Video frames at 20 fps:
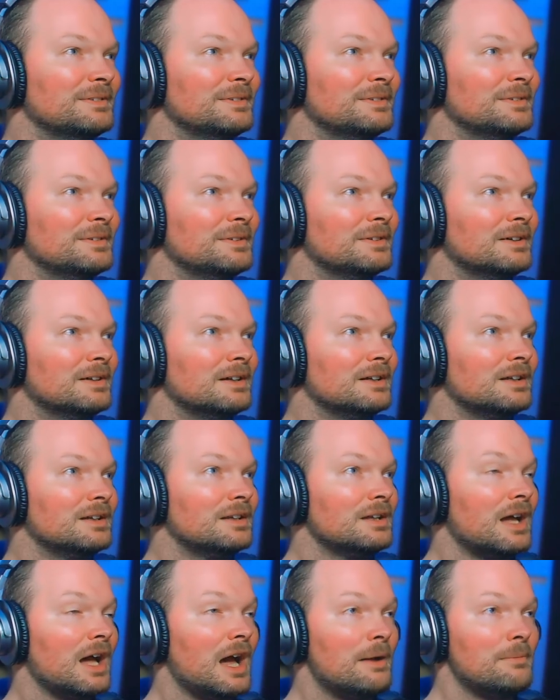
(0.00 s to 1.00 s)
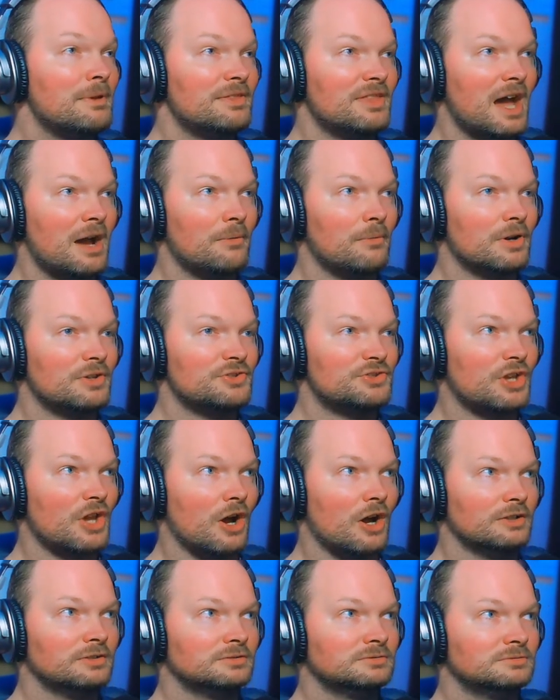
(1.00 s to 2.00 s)
Oh, good, I got one. I mean, one. that one's
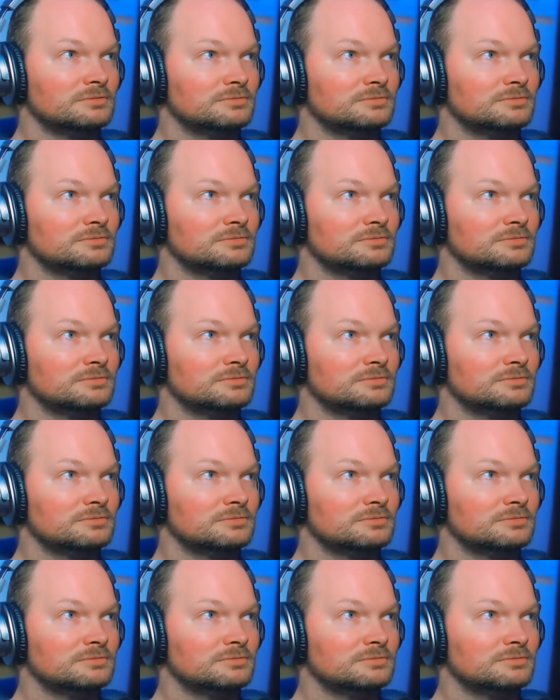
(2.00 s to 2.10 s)
gone.